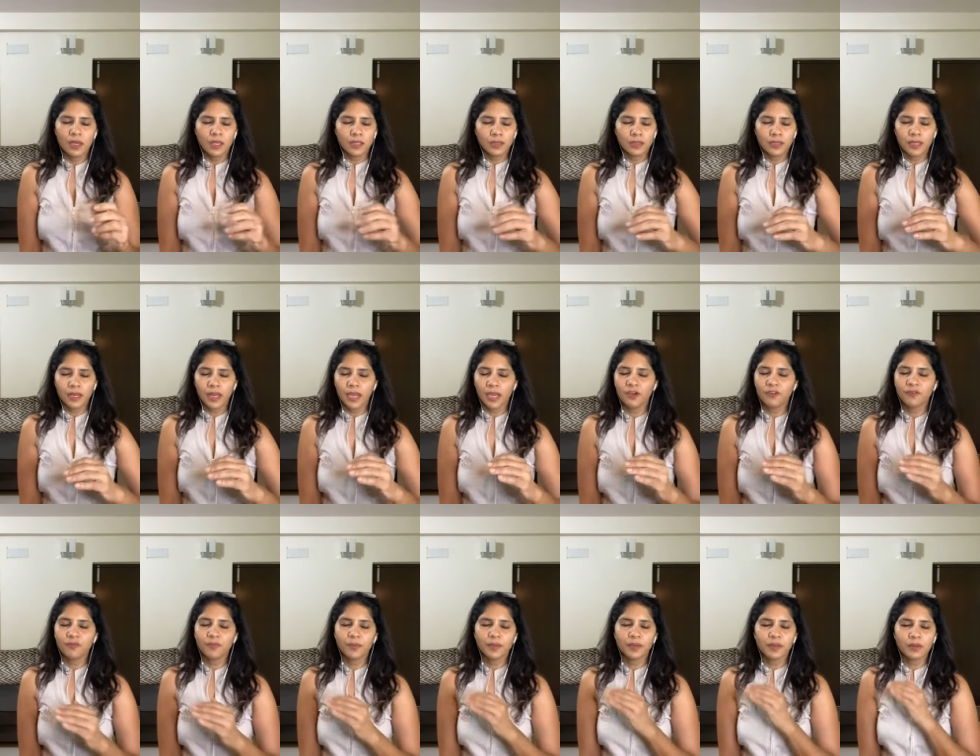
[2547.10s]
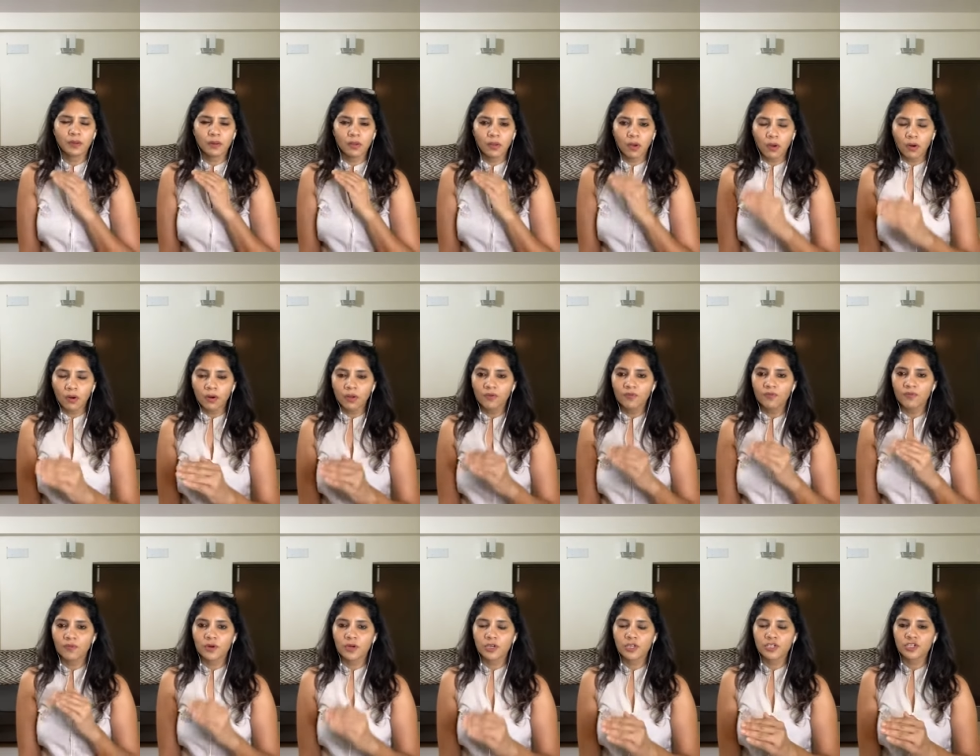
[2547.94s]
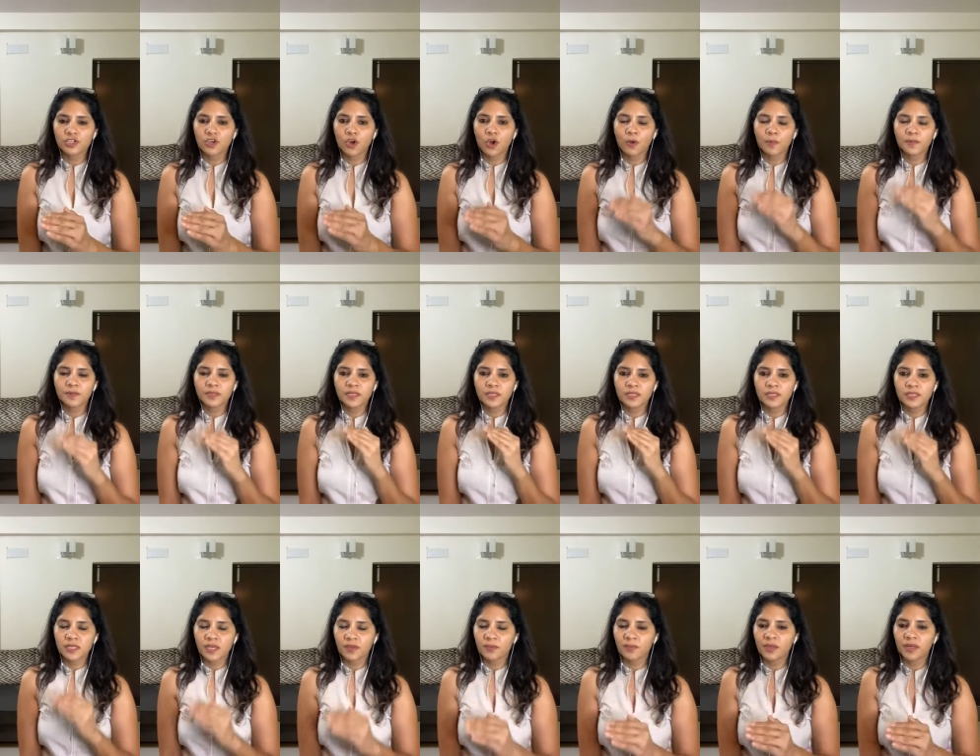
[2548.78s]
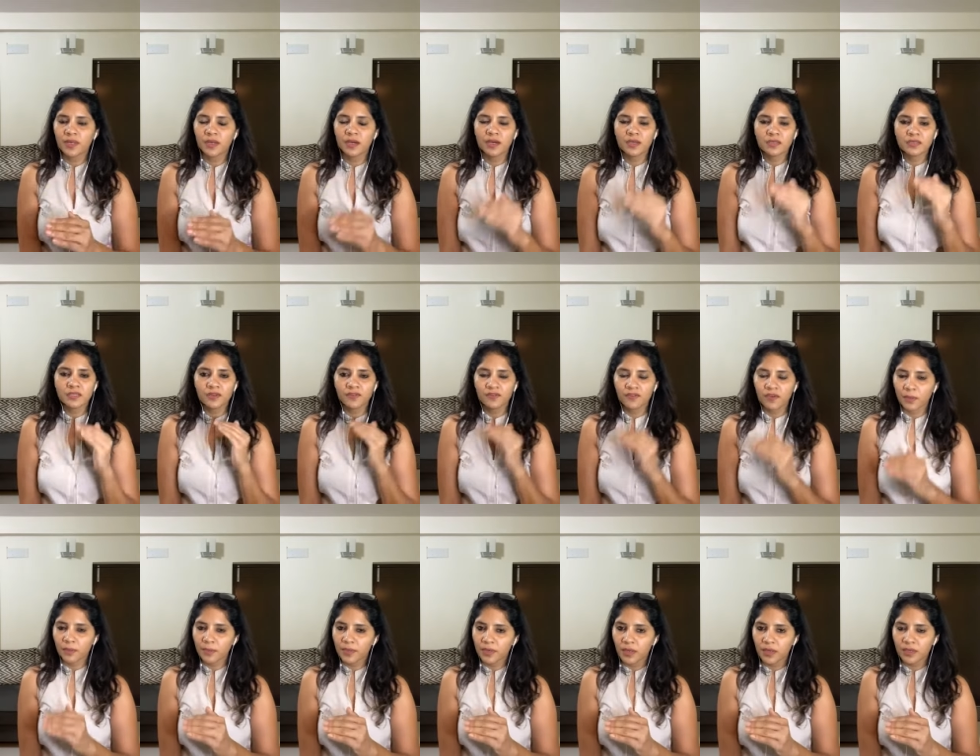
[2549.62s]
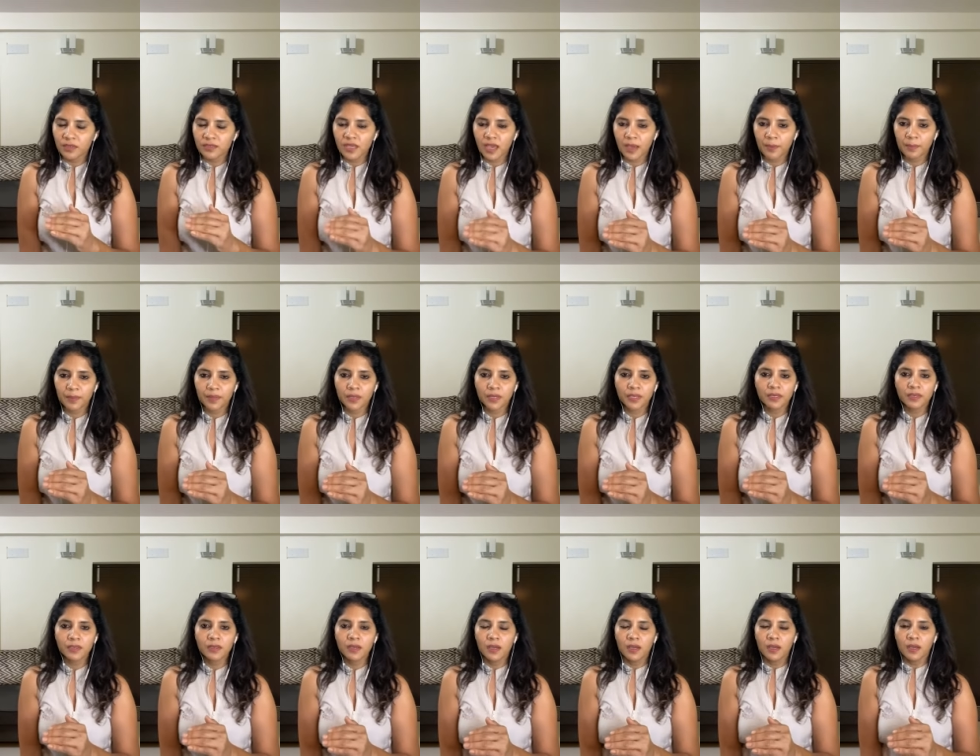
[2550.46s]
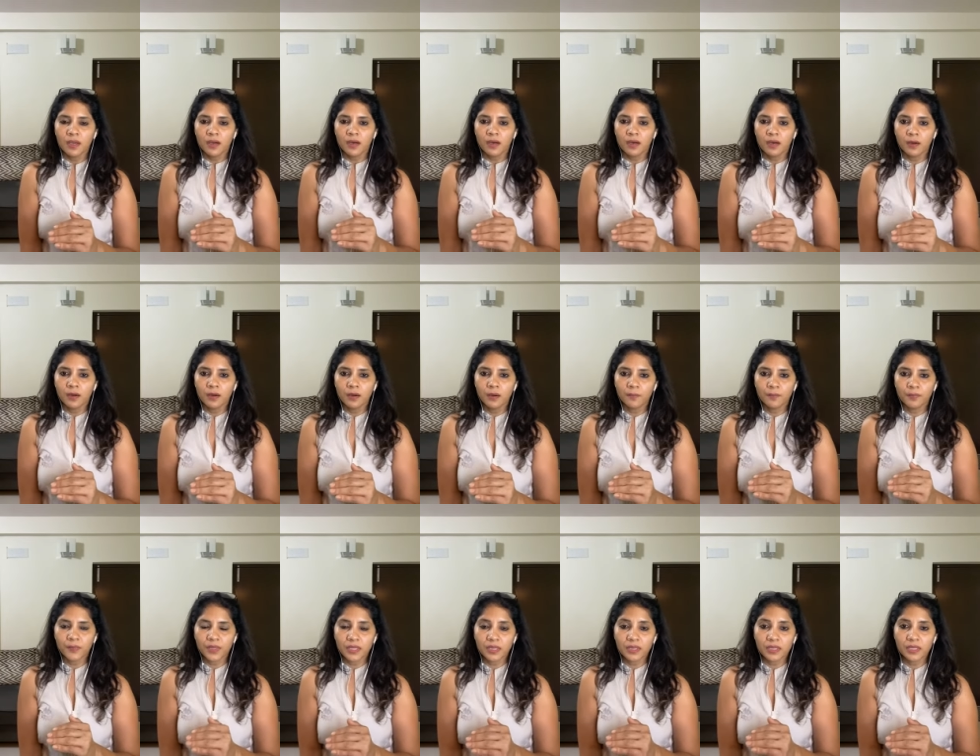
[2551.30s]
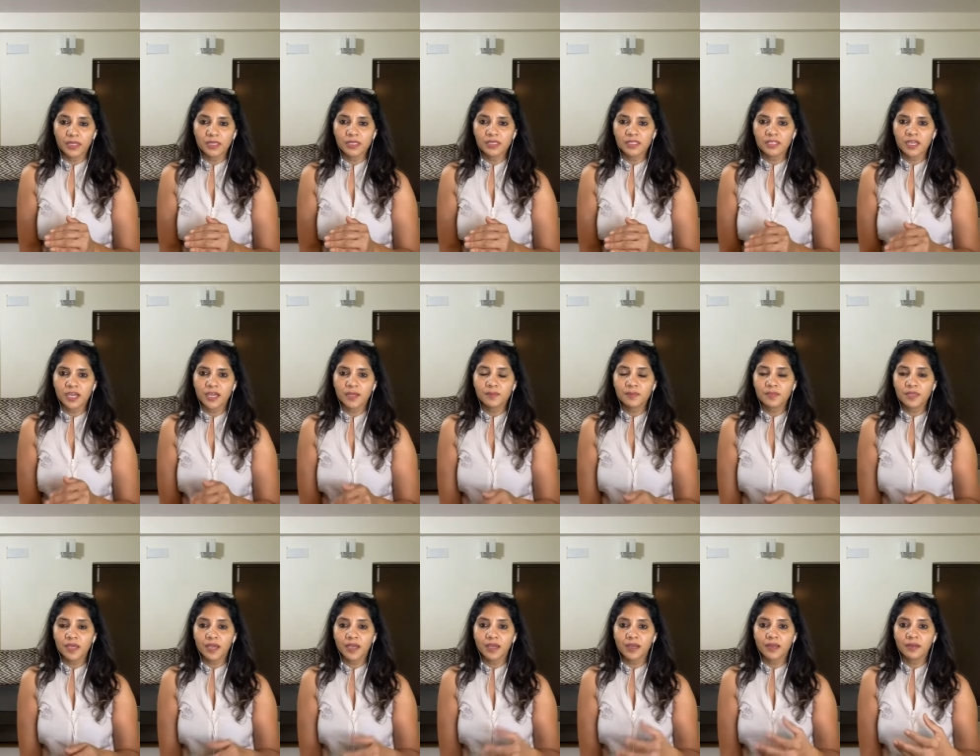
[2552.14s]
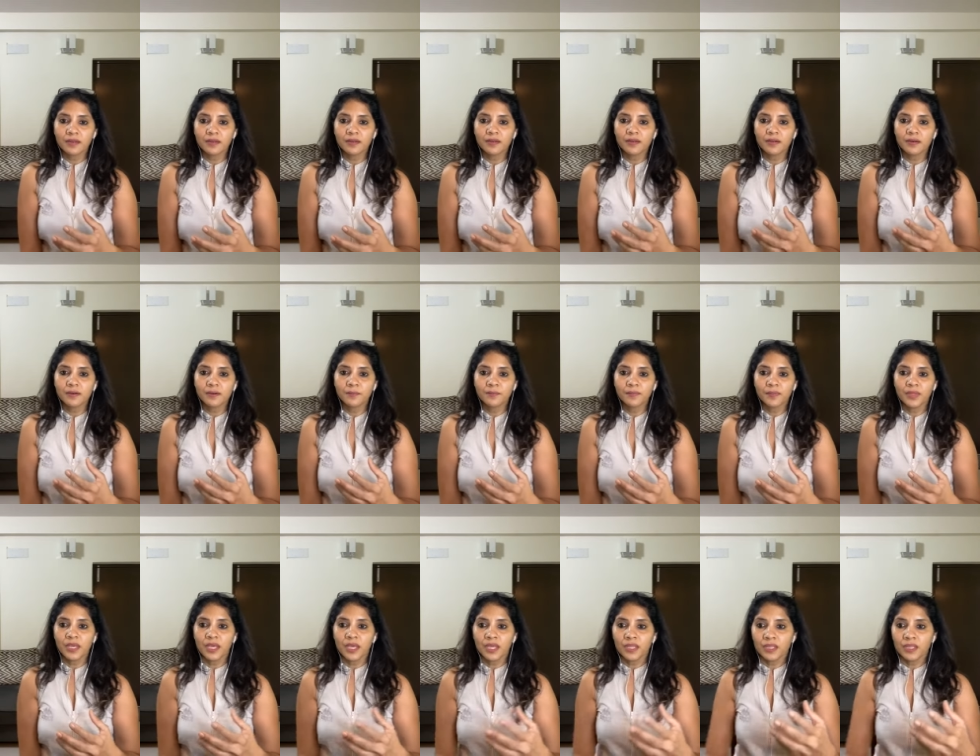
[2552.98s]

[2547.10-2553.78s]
there have been lot of workshops and seminars and webinars happening um, in these times and um,